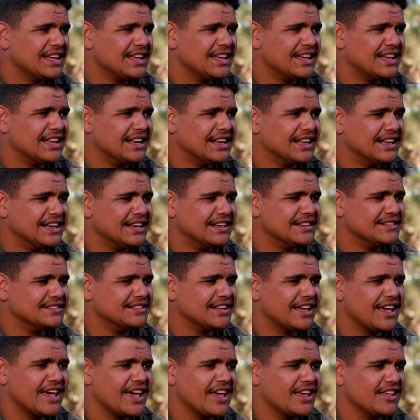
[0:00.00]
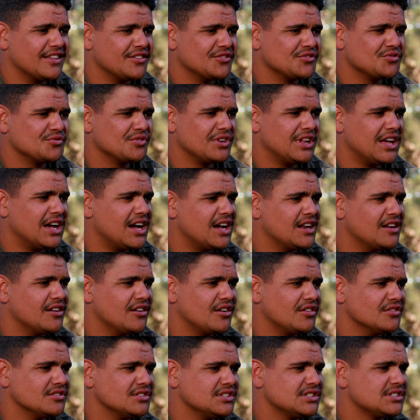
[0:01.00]
and then yeah, it was really hard and I
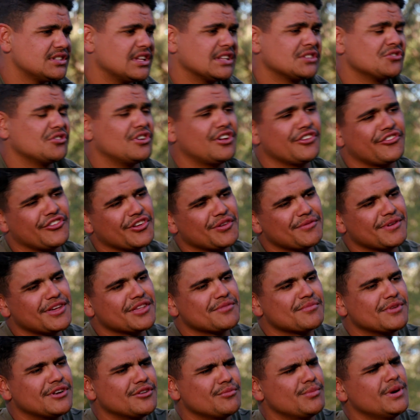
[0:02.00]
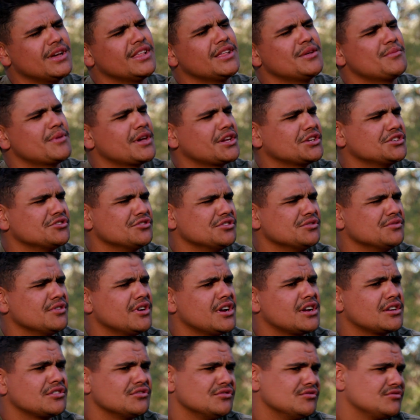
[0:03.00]
was just that's all I was thinking about is my little brother, making sure he's
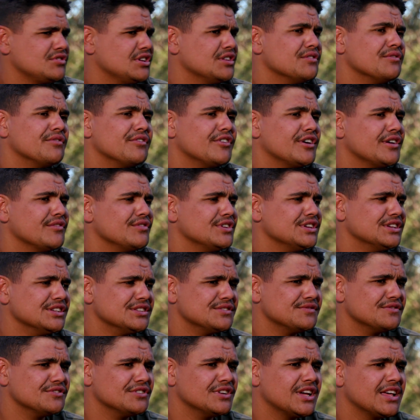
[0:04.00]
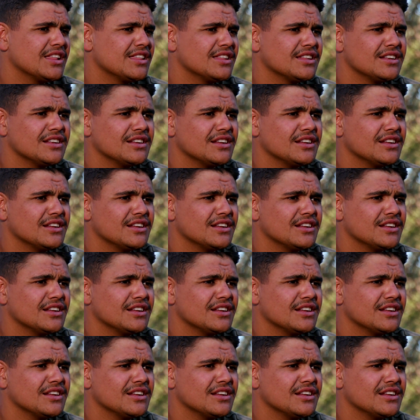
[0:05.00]
right because he was getting five years for nothing,